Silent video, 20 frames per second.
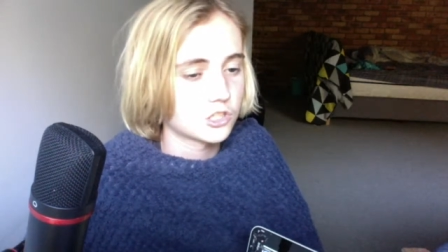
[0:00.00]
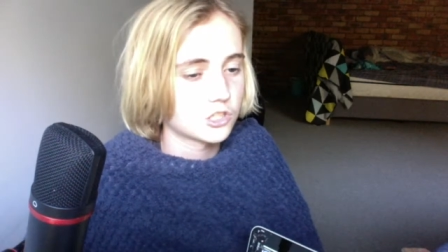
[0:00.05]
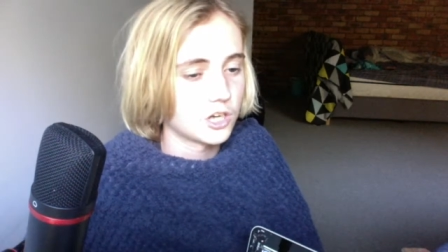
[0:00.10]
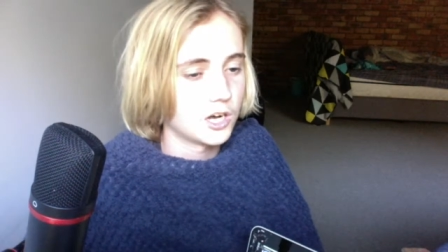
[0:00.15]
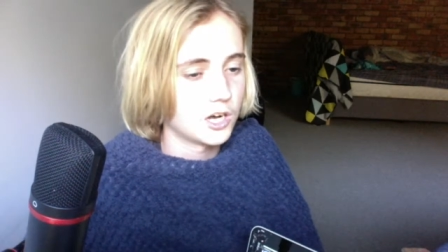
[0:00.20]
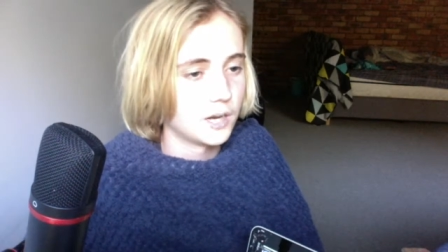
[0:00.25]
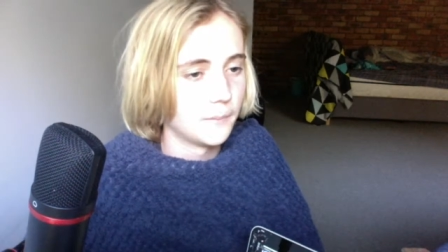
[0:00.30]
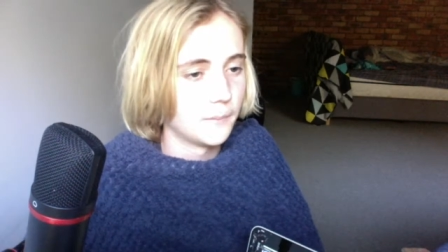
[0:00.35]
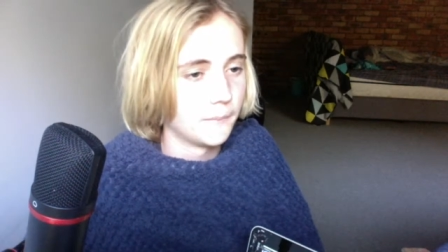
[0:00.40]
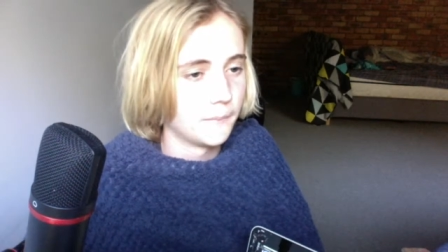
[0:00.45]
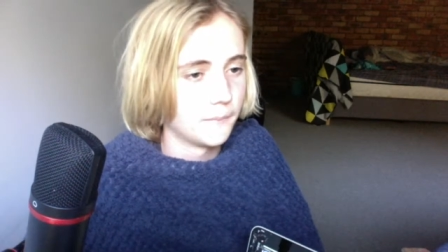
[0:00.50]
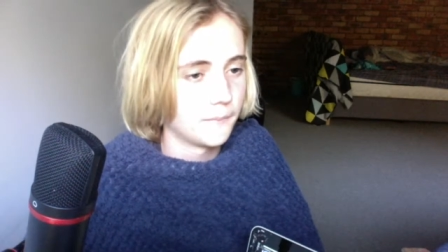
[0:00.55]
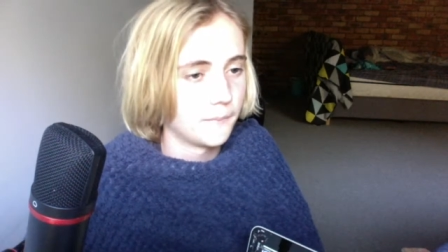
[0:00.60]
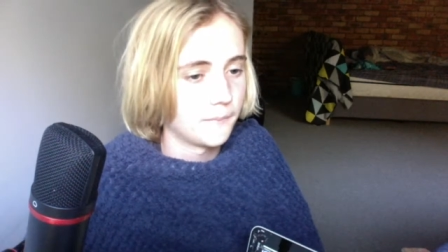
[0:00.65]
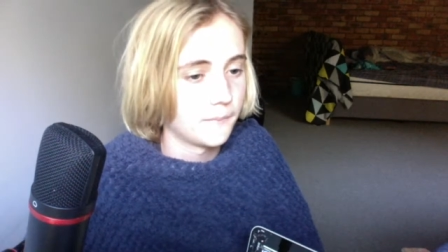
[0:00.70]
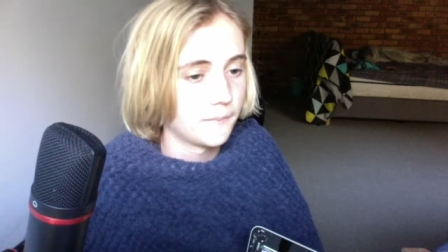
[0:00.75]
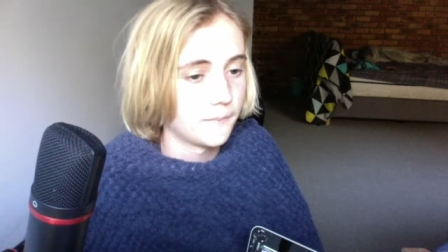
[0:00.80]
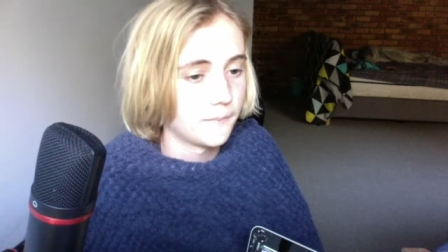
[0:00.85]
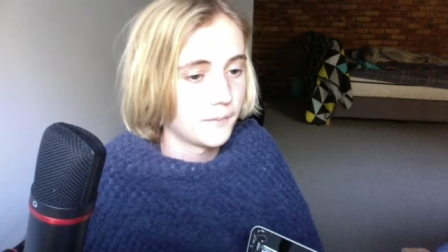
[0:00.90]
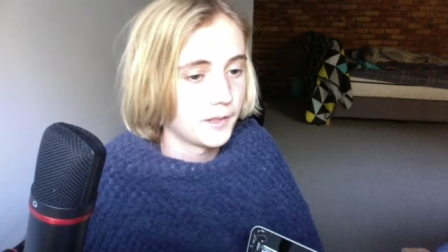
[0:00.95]

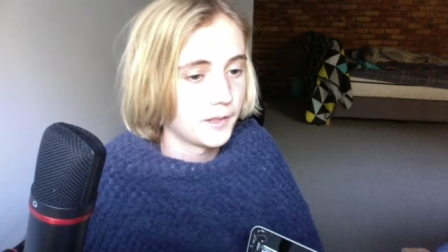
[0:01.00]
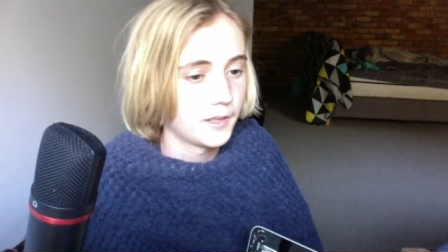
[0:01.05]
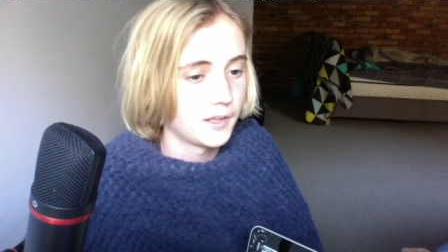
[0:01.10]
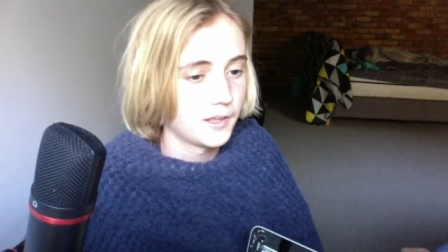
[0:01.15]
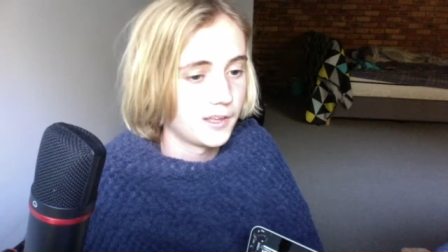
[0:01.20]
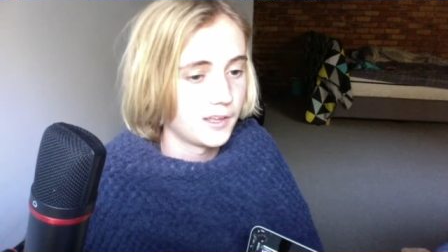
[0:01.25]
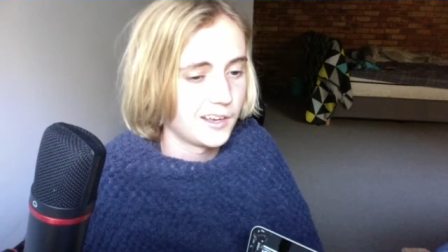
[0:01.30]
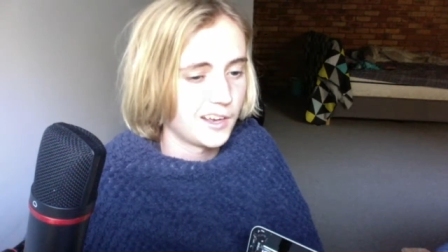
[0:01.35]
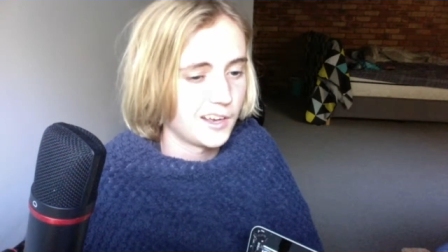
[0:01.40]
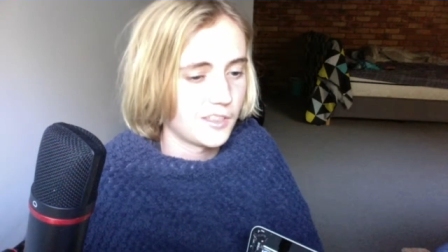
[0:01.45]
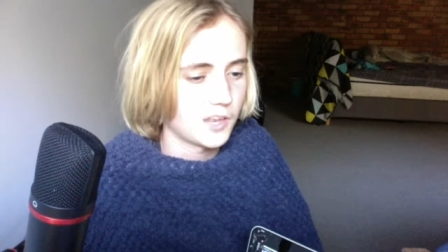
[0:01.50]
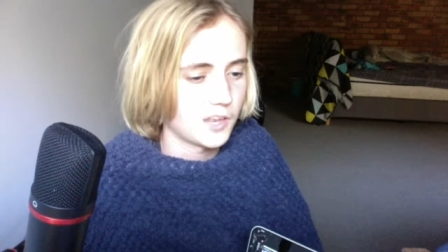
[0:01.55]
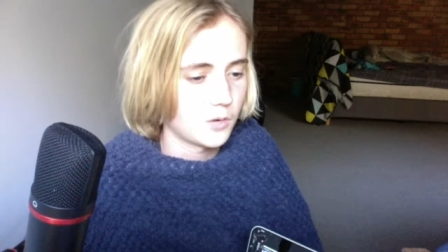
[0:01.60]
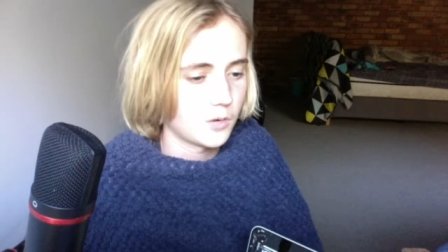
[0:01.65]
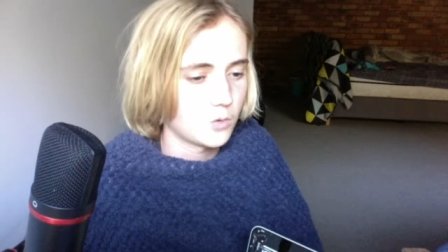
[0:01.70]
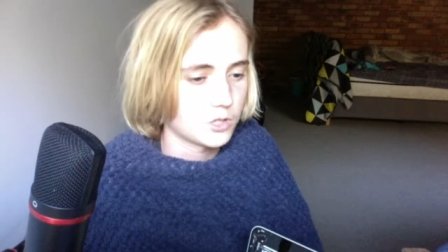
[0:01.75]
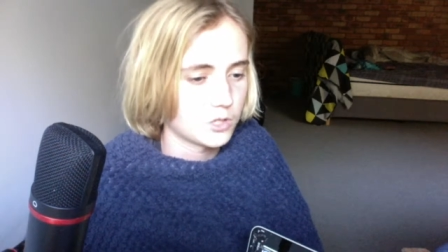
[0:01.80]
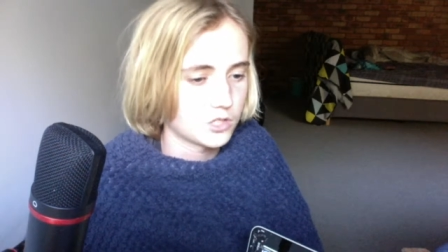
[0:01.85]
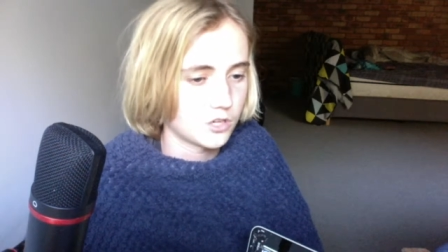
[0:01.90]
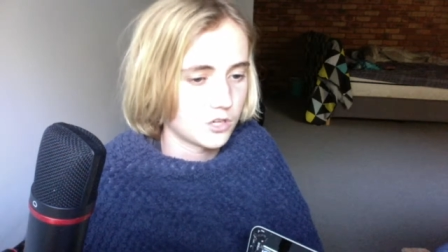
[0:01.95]
And then I
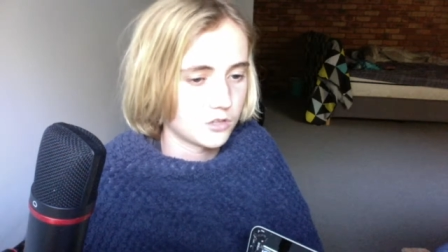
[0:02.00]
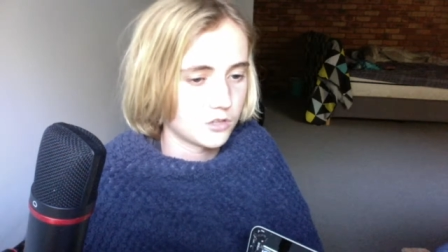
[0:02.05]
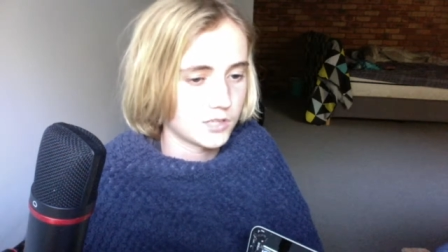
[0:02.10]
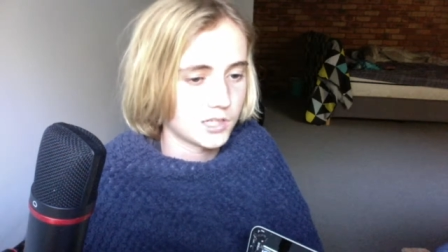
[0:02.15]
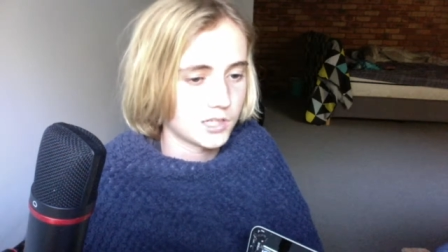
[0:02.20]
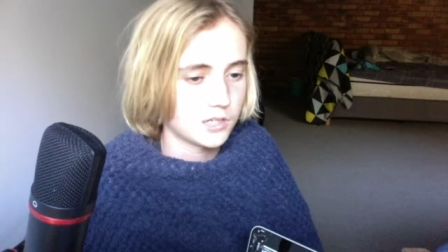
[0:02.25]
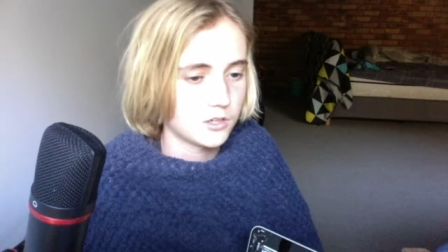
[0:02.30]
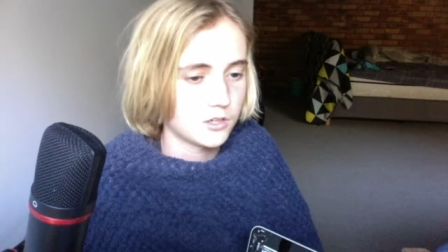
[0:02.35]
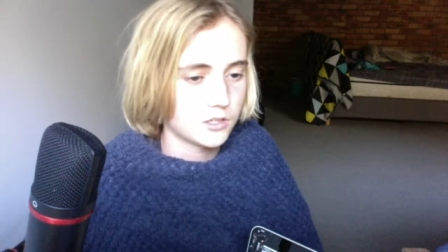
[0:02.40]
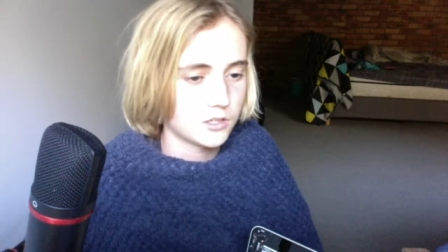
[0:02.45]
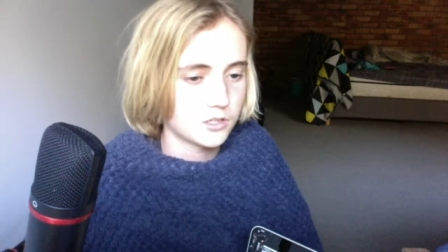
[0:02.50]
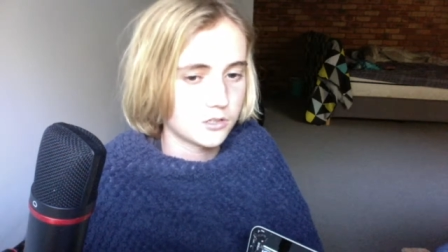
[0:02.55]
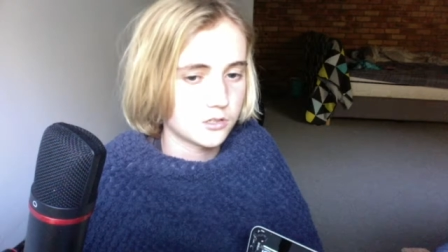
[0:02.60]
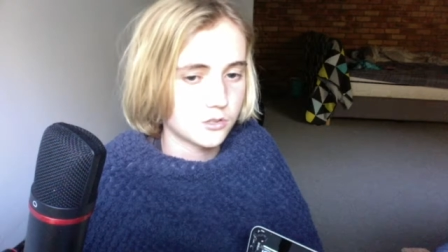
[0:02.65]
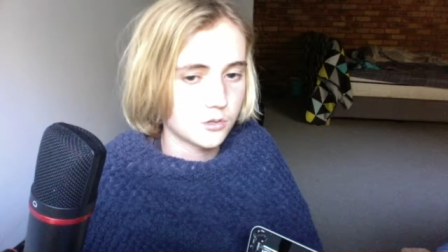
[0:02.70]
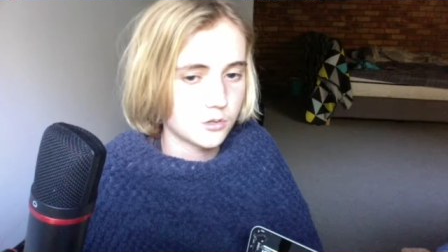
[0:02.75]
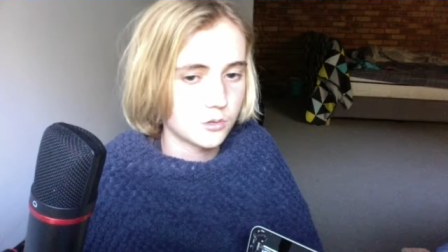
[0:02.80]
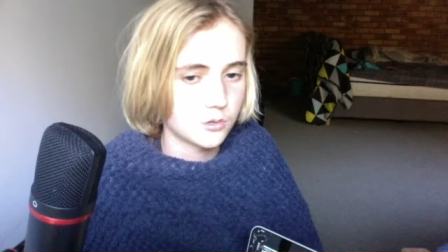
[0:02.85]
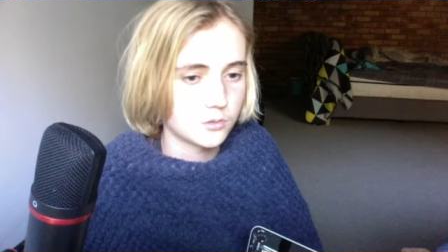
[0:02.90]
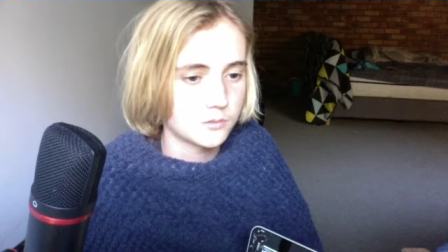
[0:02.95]
watched it. I was like, oh, this is
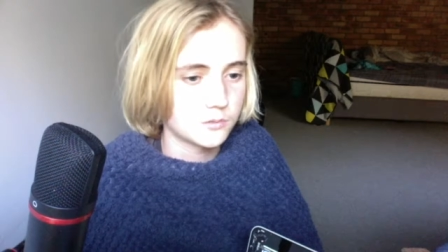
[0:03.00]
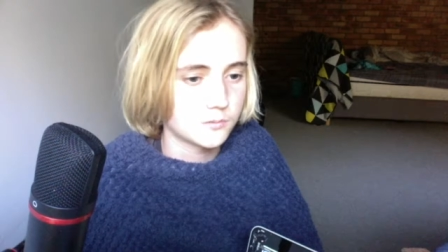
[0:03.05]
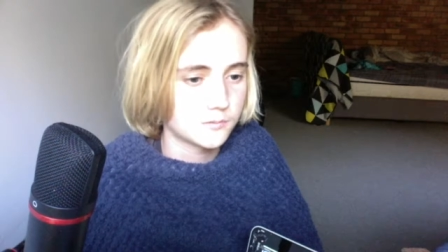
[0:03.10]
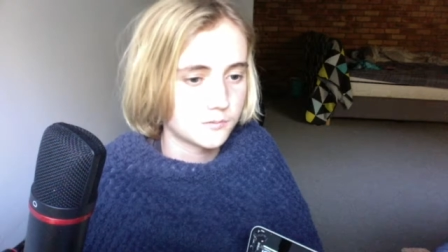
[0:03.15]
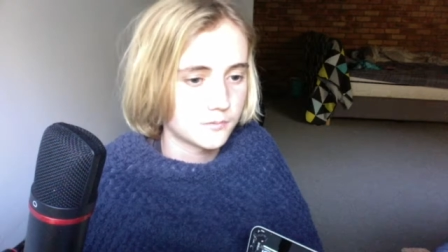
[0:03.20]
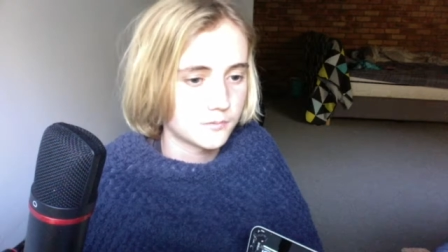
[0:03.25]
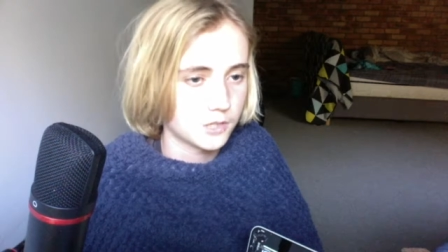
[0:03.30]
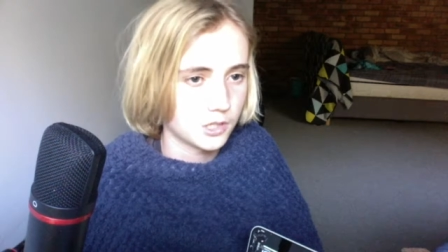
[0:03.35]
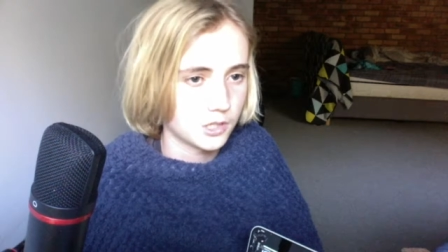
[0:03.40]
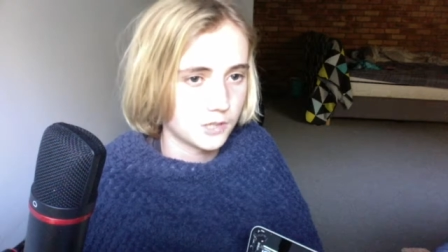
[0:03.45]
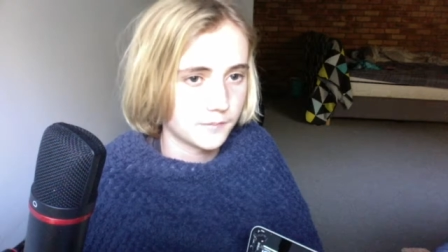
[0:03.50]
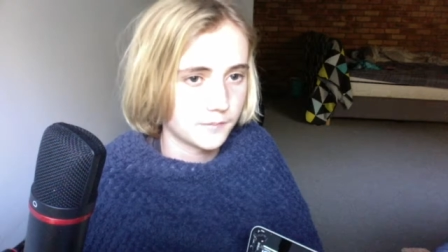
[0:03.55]
cool. Yeah.